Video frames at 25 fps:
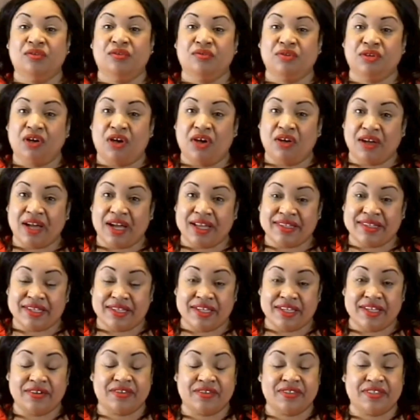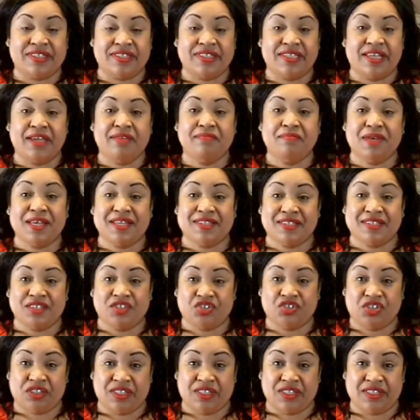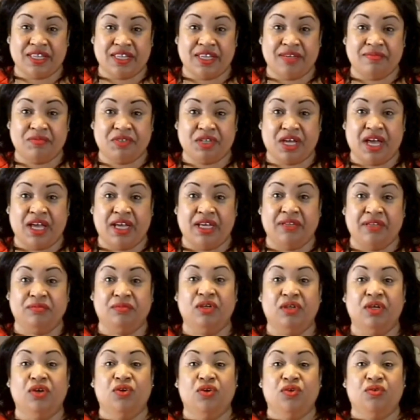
we all got to hear the same message at the same time.